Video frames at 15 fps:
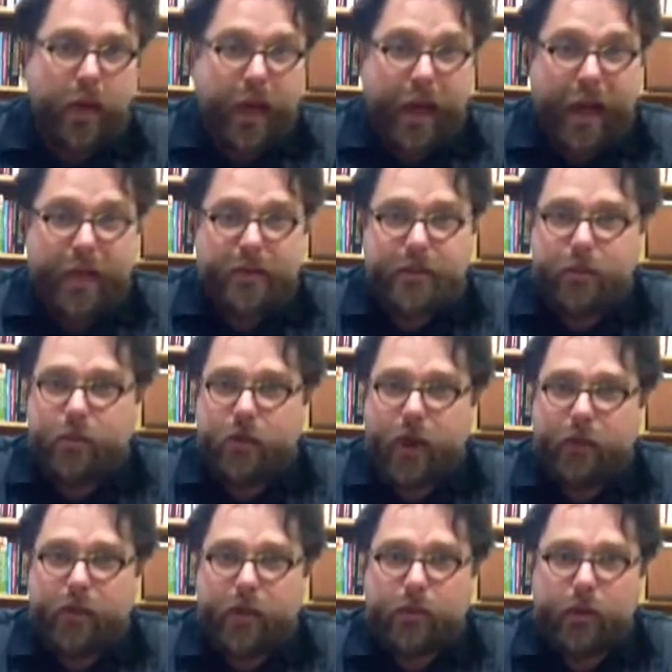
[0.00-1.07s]
as the
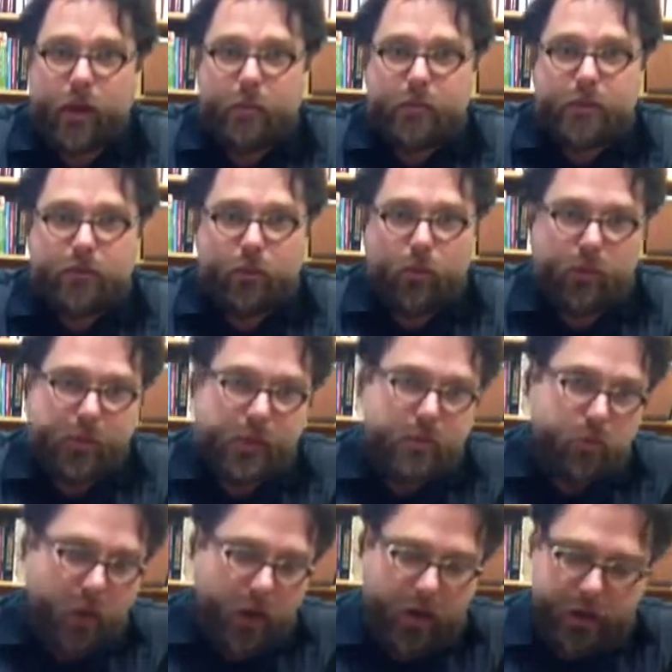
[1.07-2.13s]
driving grapes for these
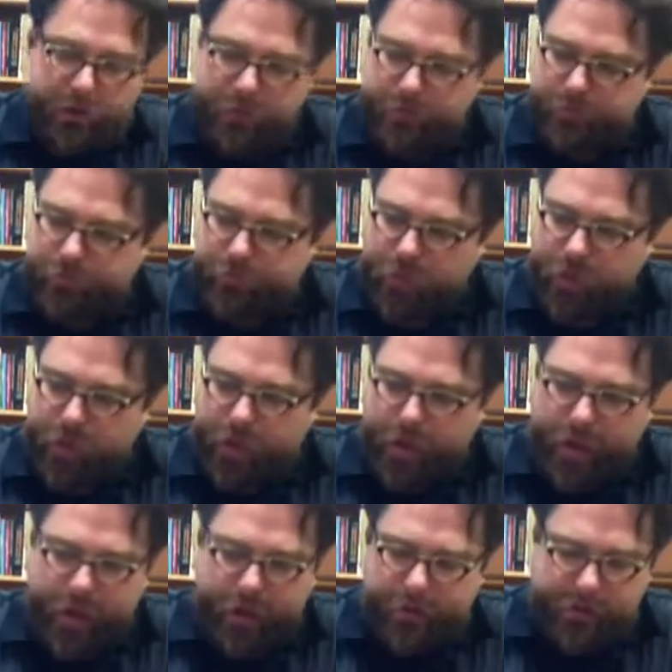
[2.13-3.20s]
wines.
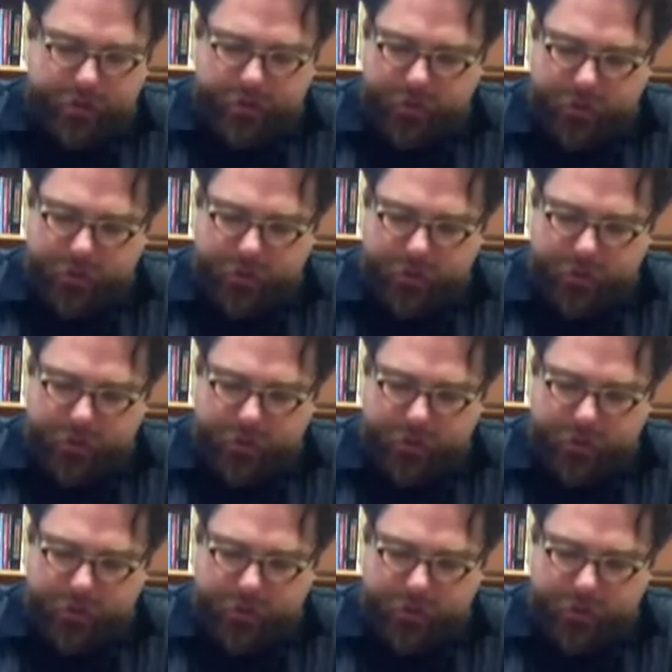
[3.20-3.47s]
And,